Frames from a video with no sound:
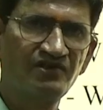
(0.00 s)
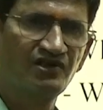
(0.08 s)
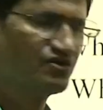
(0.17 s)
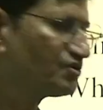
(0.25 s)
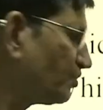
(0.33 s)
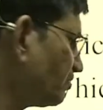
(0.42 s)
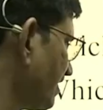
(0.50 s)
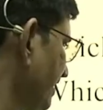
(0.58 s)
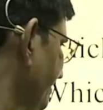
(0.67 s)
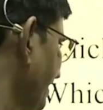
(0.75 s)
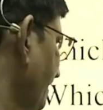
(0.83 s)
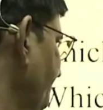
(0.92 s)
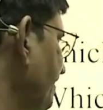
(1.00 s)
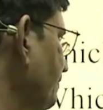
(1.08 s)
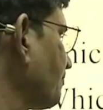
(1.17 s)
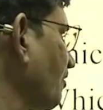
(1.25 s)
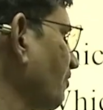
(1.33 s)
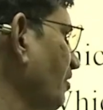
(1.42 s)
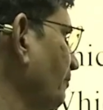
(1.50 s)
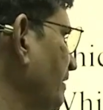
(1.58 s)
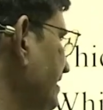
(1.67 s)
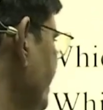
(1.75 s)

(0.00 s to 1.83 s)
So the traffic problem is